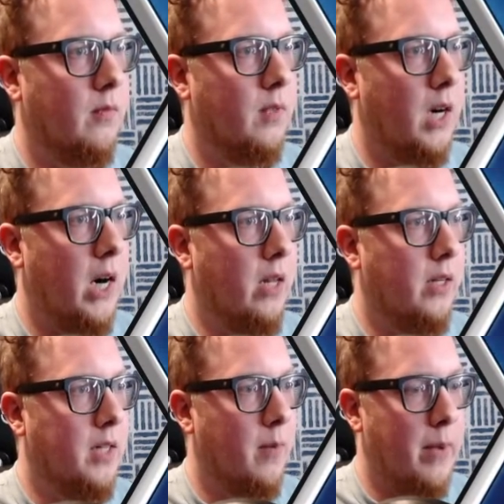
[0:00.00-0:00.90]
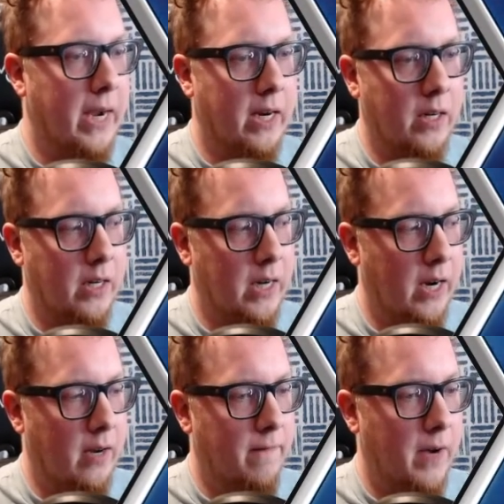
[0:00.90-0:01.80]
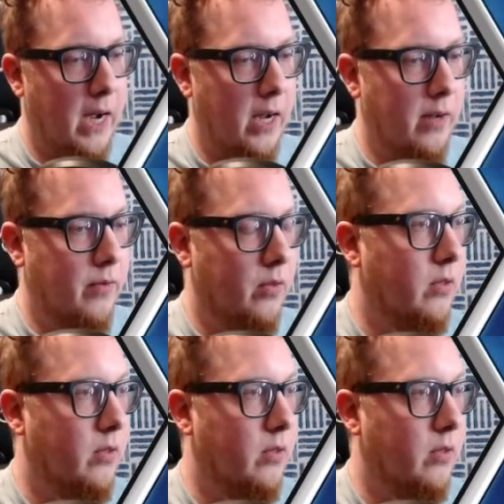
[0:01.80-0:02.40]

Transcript: Alright, let's get back into 95.